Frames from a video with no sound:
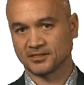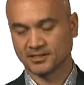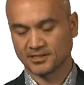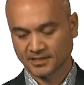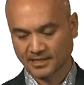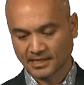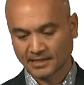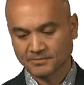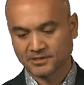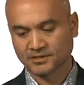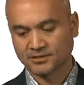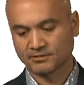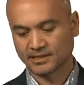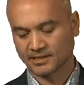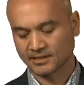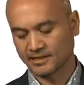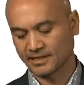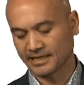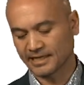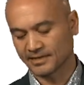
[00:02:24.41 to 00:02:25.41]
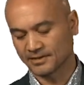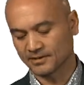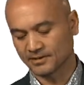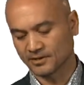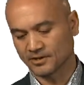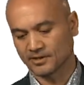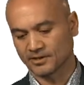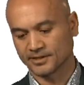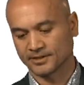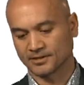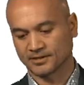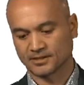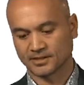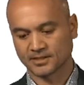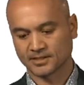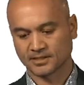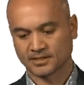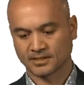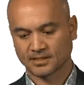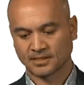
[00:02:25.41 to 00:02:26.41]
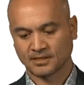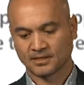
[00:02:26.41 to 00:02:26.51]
This comes directly out of the guidelines,